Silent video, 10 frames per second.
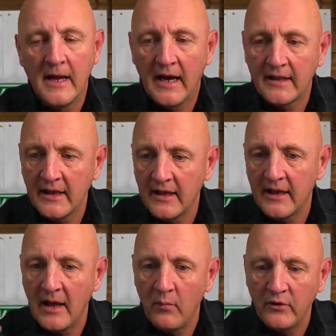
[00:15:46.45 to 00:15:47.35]
I think,
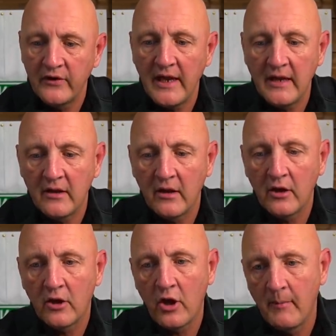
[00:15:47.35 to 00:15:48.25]
again, we take
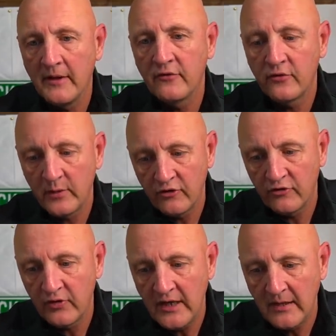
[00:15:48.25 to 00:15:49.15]
comments to
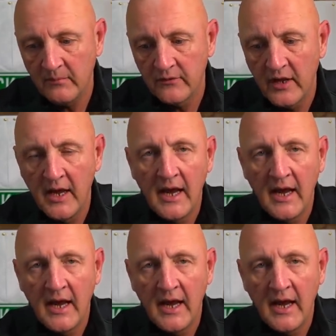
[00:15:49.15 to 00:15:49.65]
extremes.